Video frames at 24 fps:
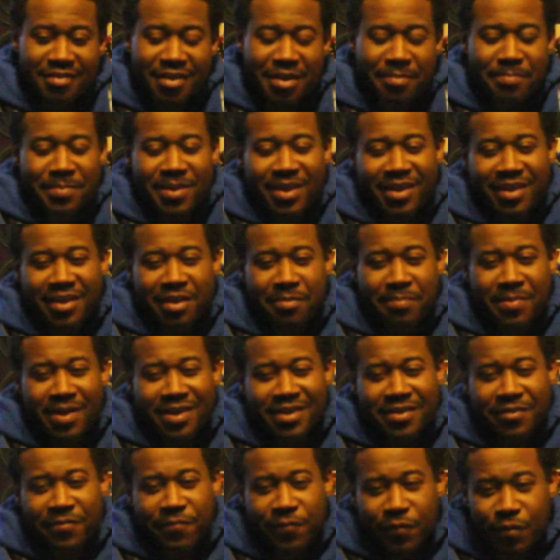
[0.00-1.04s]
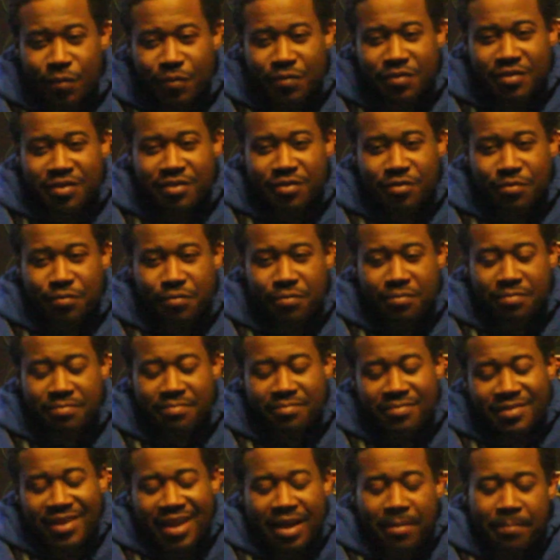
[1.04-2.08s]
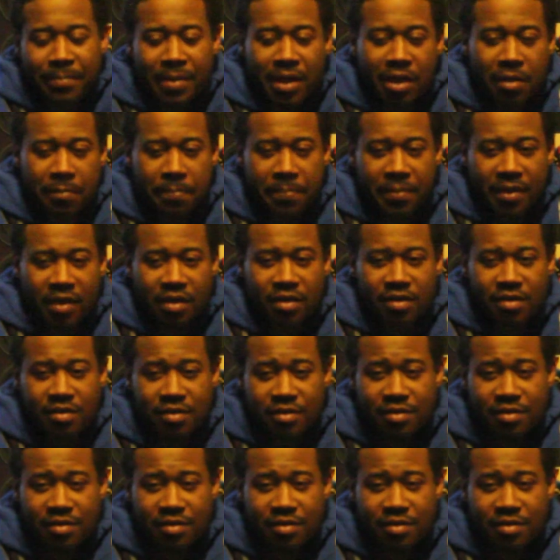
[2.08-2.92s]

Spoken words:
I mean, am I confusing? I might be.